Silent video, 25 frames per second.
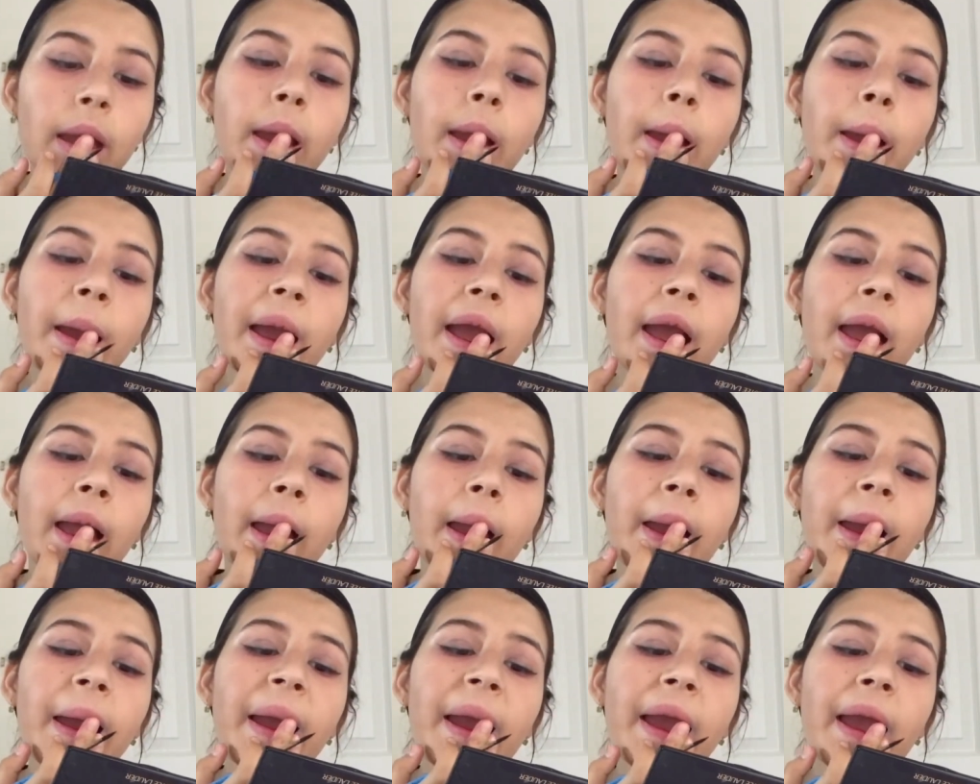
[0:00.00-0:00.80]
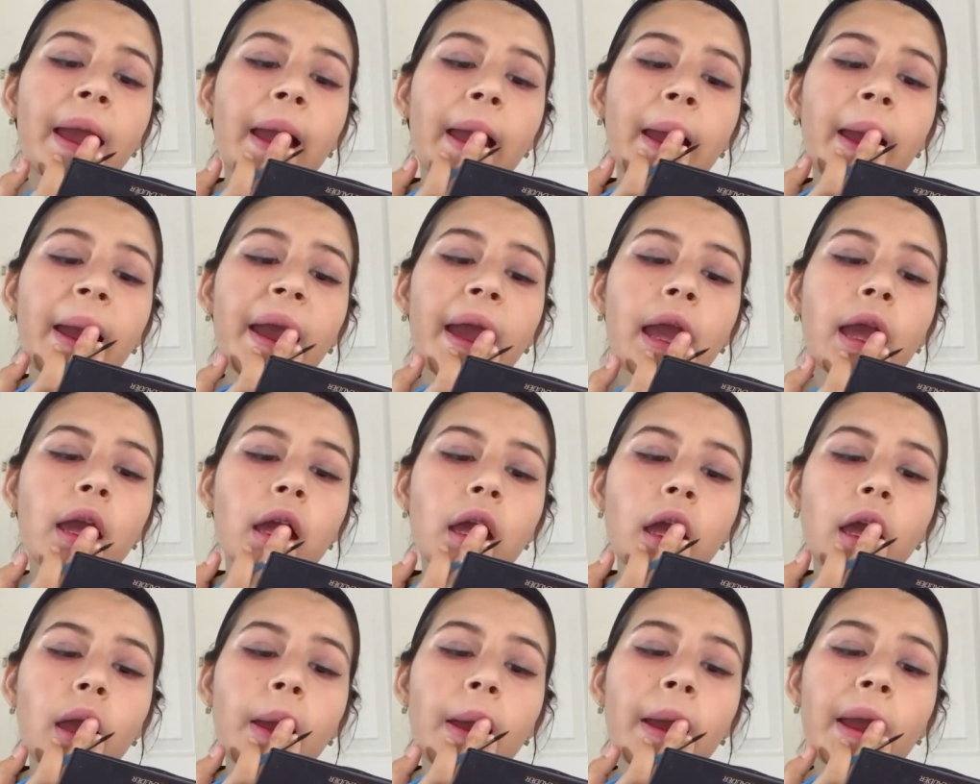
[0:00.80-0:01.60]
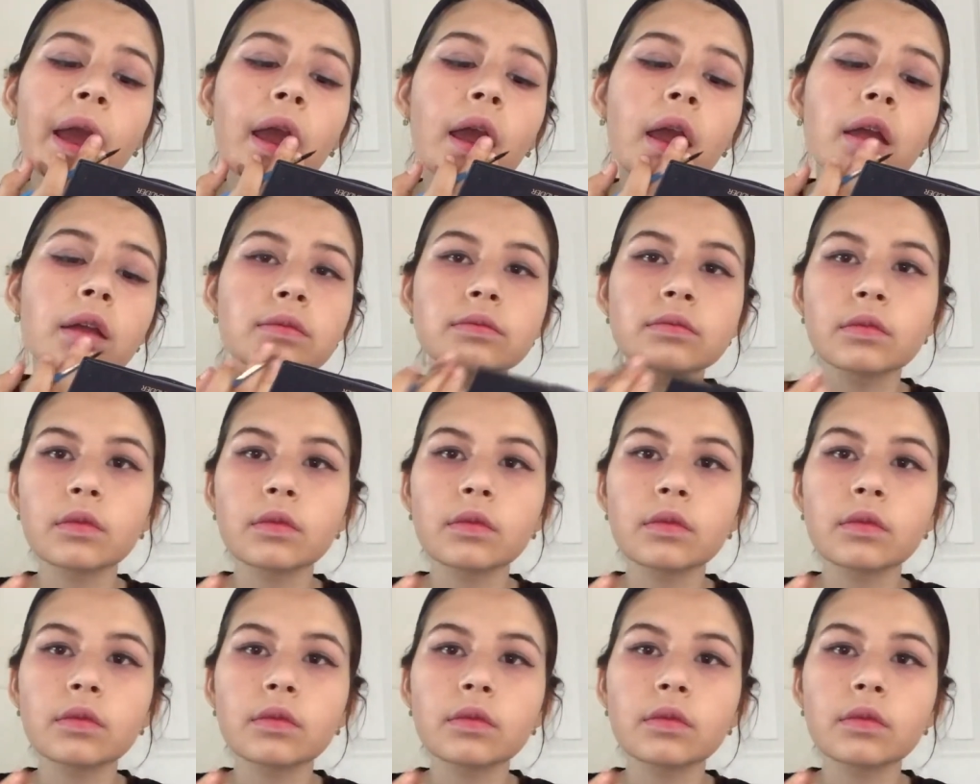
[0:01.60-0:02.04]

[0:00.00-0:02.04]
cover up that's already on your lips,